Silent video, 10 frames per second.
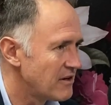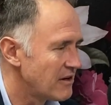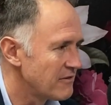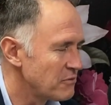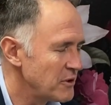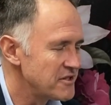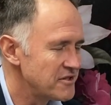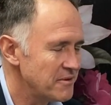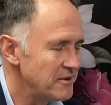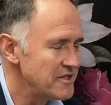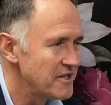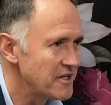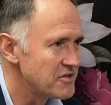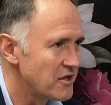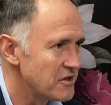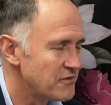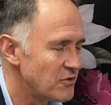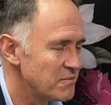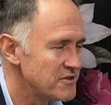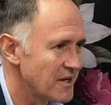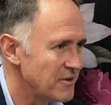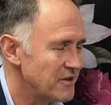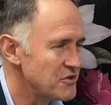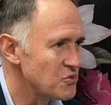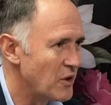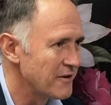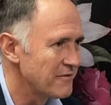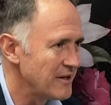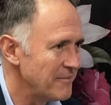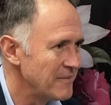of which the BCX Transform Summit is one of them.